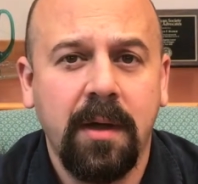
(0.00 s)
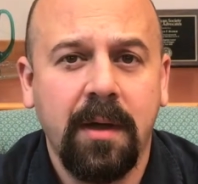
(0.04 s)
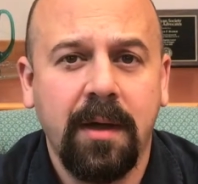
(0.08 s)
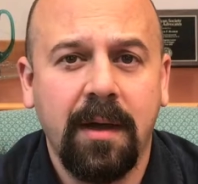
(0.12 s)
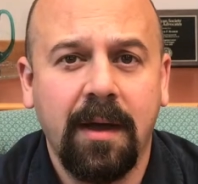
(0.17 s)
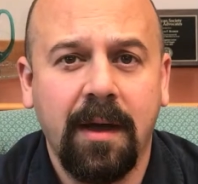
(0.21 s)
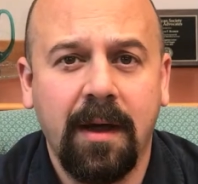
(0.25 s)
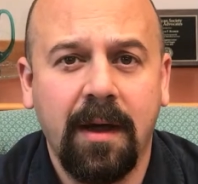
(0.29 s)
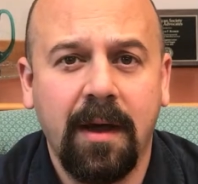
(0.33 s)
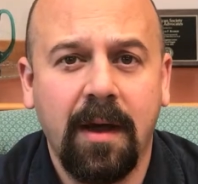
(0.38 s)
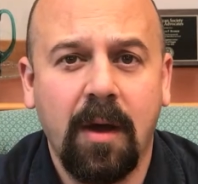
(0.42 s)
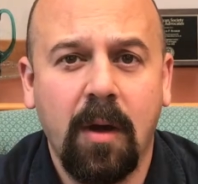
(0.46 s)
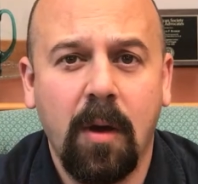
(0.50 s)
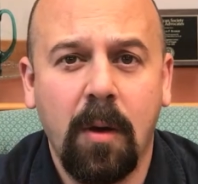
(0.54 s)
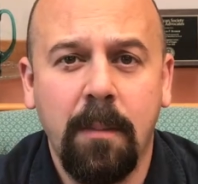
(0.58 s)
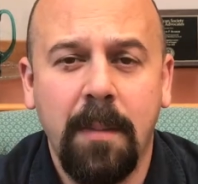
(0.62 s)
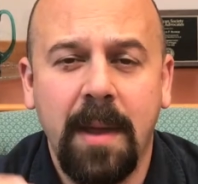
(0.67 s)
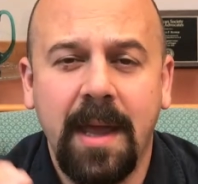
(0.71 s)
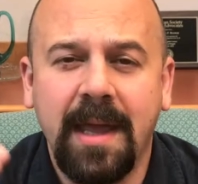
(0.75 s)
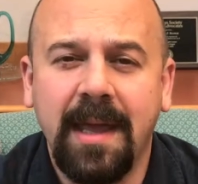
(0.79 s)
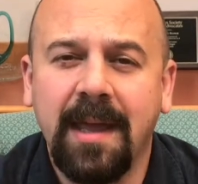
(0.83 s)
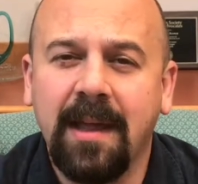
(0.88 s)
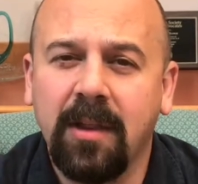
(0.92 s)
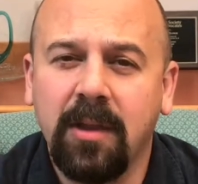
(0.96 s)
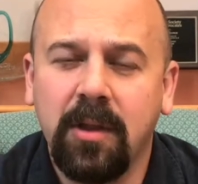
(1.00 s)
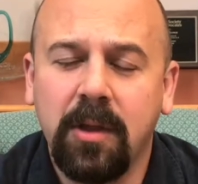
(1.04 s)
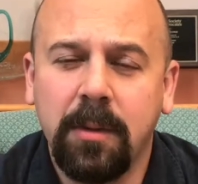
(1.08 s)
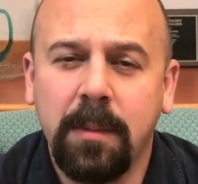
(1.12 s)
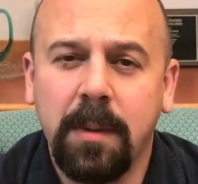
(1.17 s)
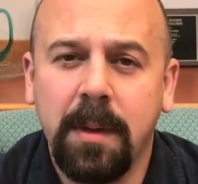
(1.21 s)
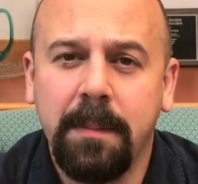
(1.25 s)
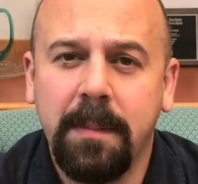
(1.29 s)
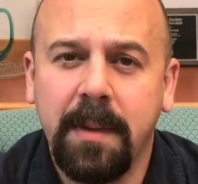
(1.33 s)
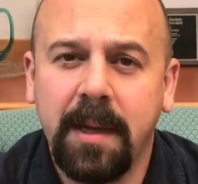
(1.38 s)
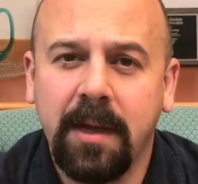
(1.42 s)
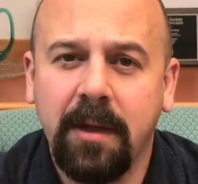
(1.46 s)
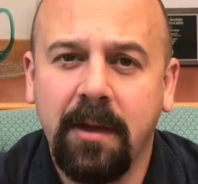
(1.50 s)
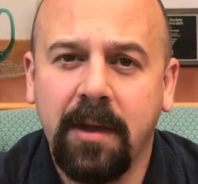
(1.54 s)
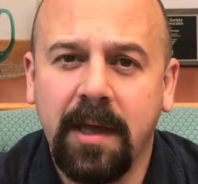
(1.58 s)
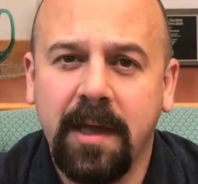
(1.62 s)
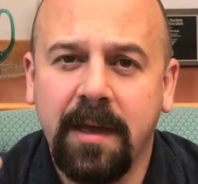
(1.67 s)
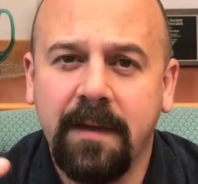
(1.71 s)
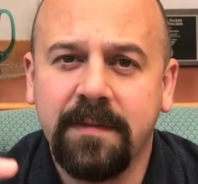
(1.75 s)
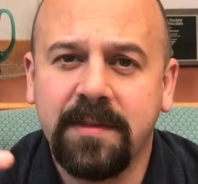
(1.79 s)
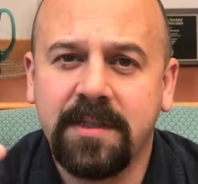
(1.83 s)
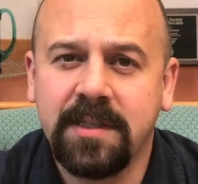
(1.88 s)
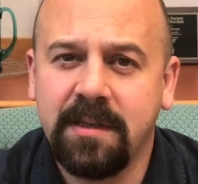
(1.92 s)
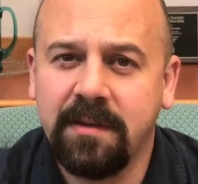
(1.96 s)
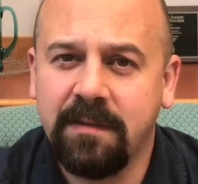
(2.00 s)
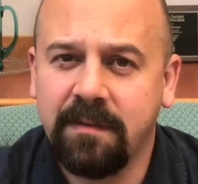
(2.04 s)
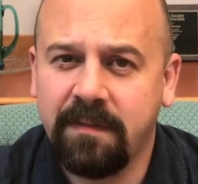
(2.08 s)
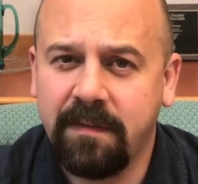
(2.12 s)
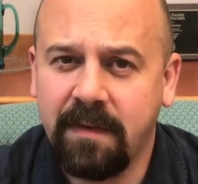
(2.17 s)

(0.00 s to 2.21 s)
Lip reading: are making a little bit bigger gifts and